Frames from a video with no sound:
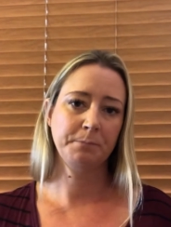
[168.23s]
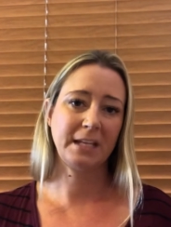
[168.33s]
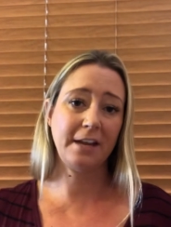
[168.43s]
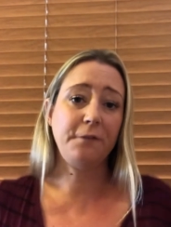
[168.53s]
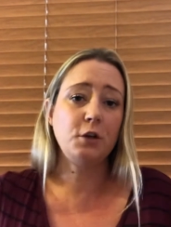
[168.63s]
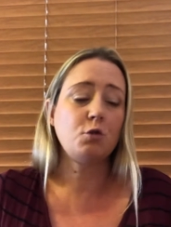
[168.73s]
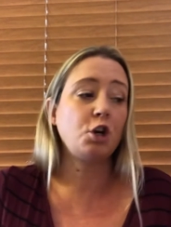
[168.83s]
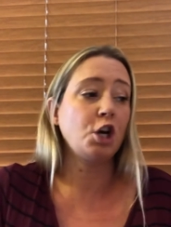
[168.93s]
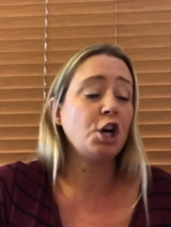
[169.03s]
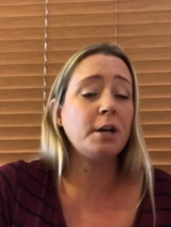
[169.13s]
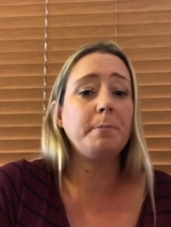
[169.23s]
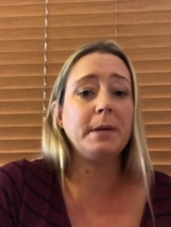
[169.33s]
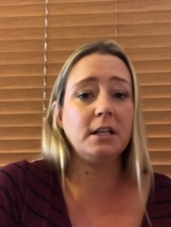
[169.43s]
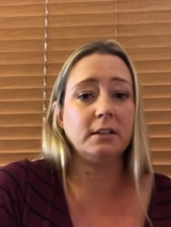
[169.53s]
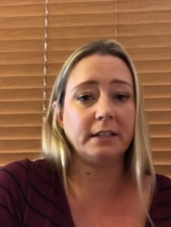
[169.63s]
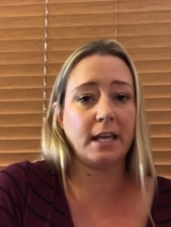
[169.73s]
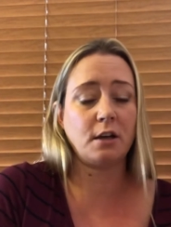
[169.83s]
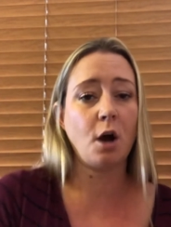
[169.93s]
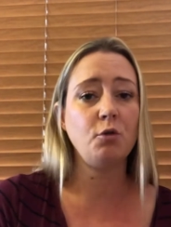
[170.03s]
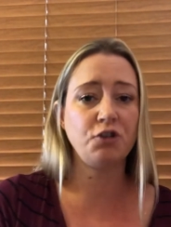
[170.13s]
If you could build a
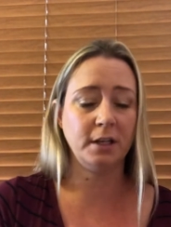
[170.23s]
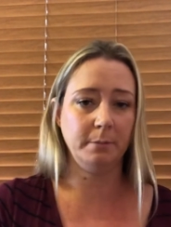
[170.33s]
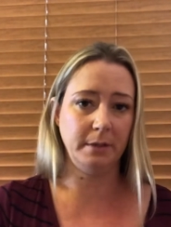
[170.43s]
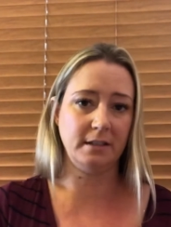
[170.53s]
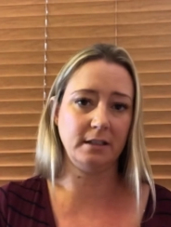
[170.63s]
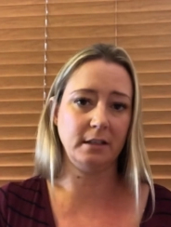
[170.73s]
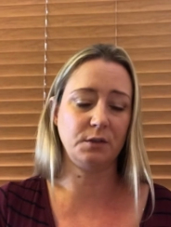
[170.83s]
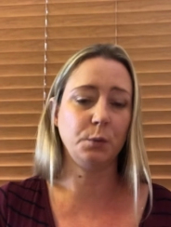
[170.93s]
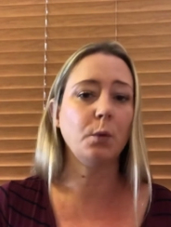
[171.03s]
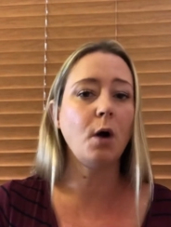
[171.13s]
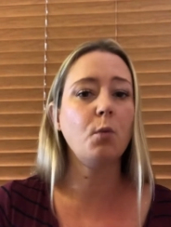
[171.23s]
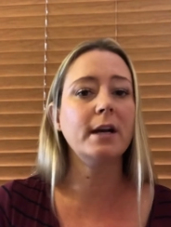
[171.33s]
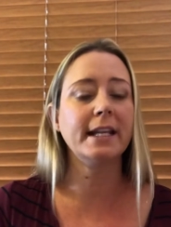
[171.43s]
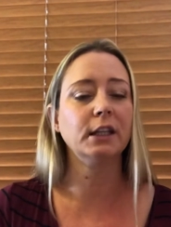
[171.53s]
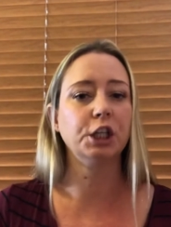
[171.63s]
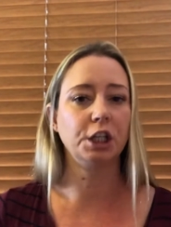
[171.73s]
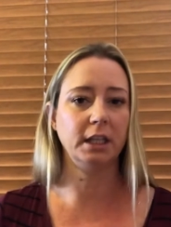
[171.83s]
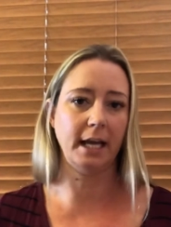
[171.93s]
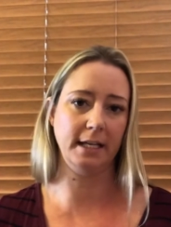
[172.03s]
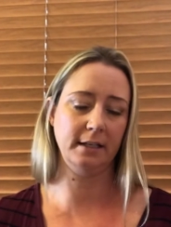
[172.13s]
coaching business, what would it look
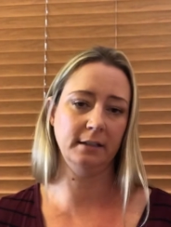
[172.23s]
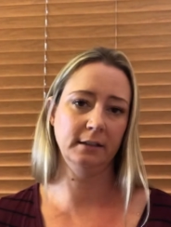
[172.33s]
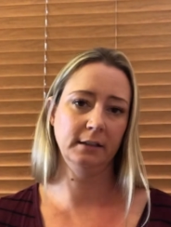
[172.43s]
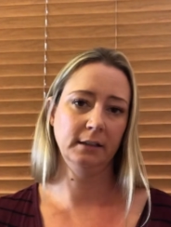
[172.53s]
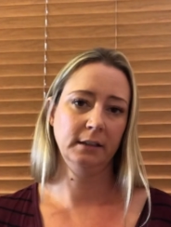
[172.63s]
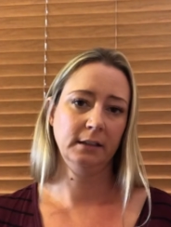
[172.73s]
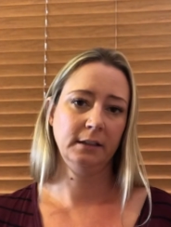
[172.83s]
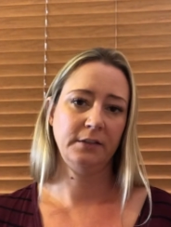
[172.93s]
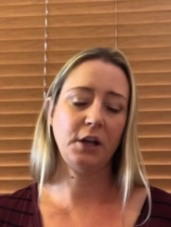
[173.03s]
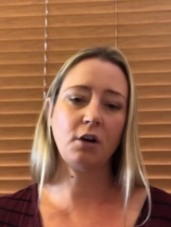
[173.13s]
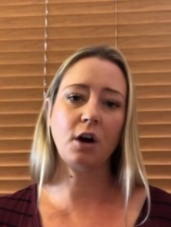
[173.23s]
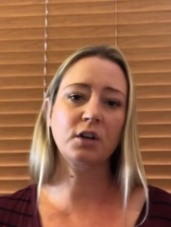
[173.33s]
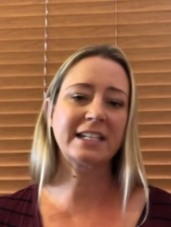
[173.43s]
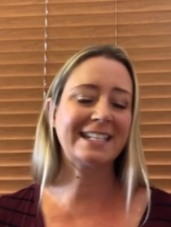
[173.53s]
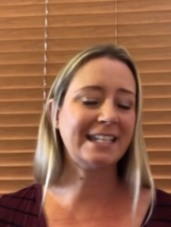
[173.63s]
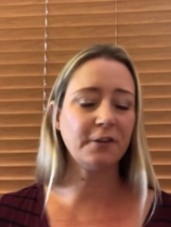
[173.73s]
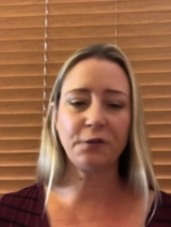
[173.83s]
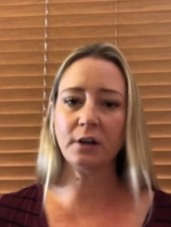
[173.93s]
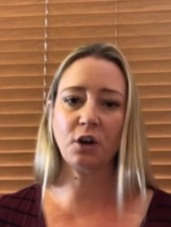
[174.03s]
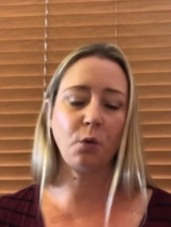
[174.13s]
like? There are
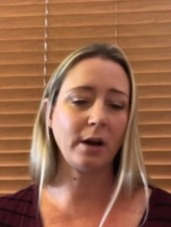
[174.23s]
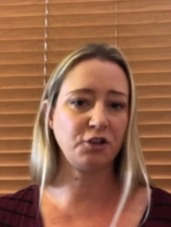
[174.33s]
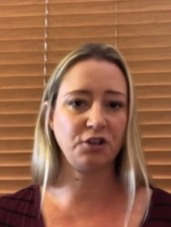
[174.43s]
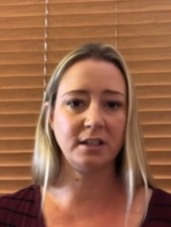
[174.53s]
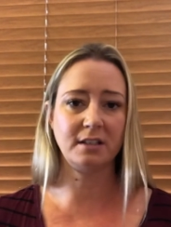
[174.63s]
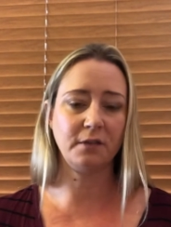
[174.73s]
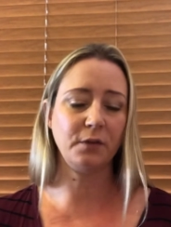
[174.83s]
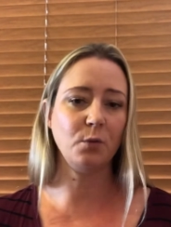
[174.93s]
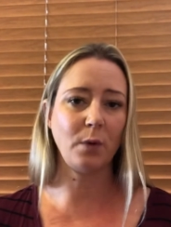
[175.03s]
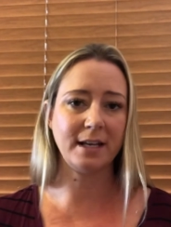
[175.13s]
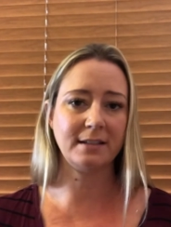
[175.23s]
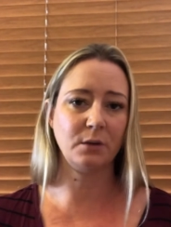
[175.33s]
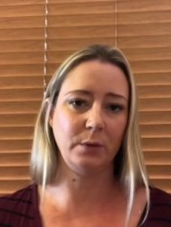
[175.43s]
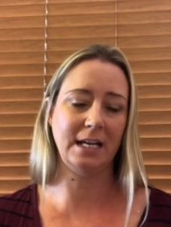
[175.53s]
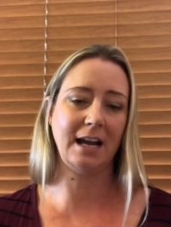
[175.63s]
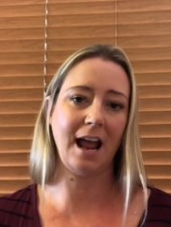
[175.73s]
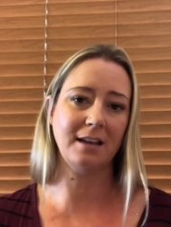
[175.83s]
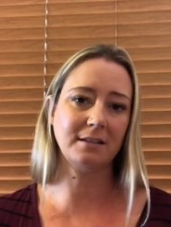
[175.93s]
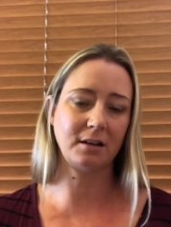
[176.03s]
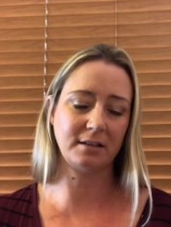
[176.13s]
different questions, different ways that we can
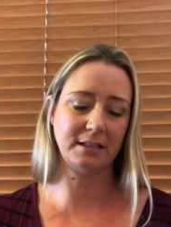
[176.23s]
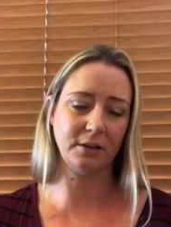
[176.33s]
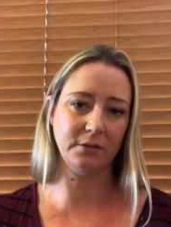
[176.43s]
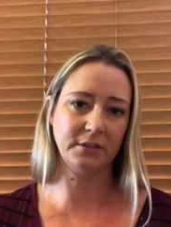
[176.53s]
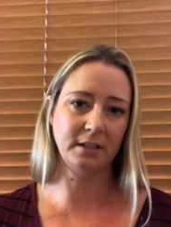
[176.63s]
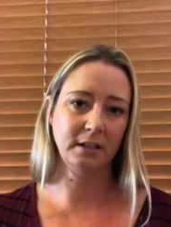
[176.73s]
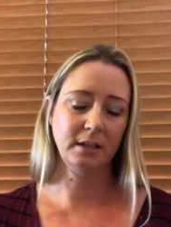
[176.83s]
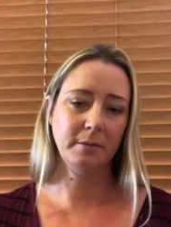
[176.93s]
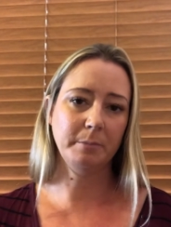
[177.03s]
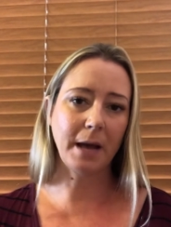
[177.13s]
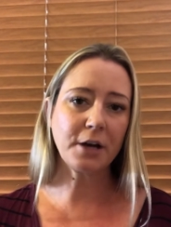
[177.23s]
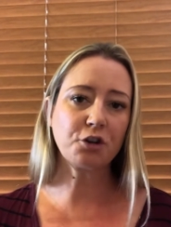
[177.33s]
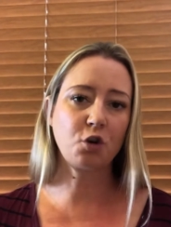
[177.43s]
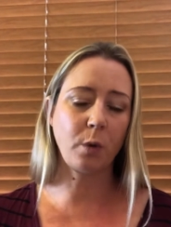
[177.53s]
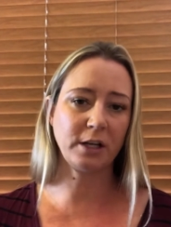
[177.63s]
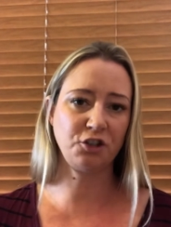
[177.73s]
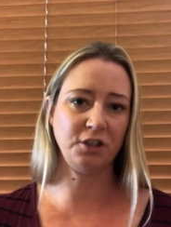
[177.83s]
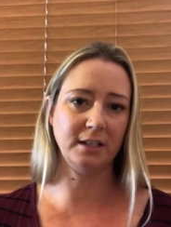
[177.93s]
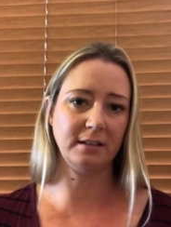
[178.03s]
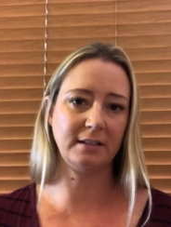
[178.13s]
ask ourselves better
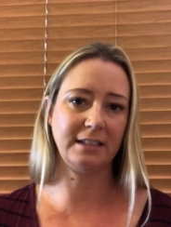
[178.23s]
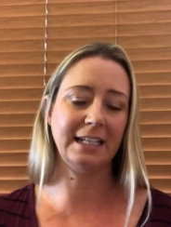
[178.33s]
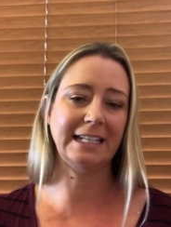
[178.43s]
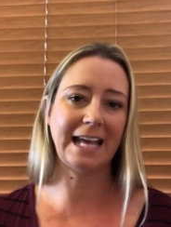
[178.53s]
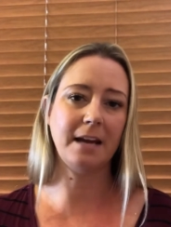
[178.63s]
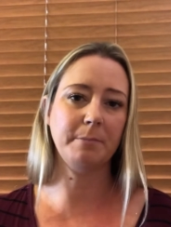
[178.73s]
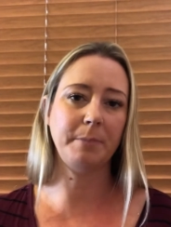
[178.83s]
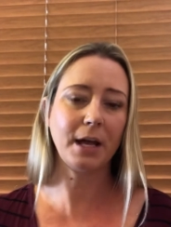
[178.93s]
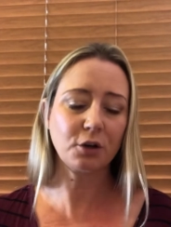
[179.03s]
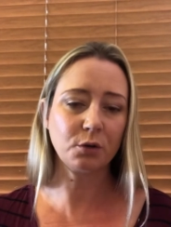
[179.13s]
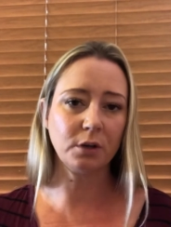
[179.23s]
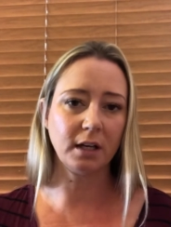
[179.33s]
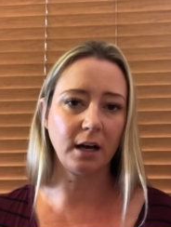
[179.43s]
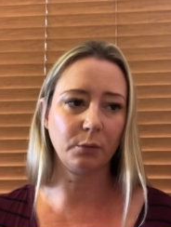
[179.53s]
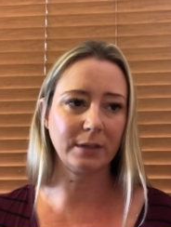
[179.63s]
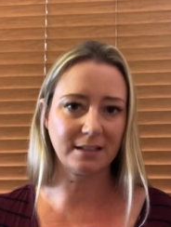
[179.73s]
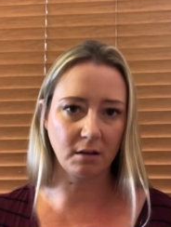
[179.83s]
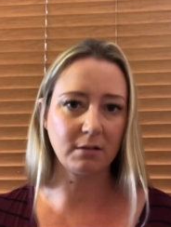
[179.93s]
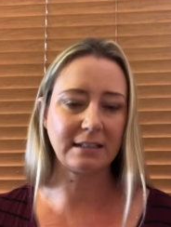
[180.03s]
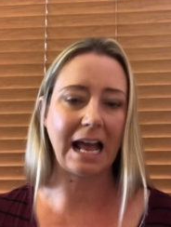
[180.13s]
questions to get better
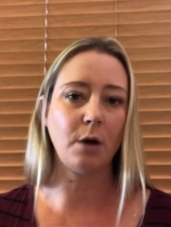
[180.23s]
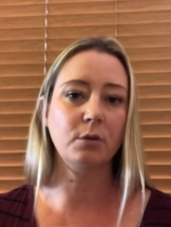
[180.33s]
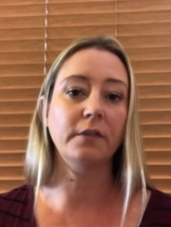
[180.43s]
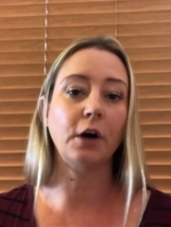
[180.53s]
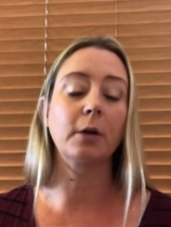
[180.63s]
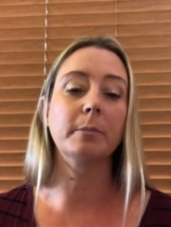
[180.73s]
results out of our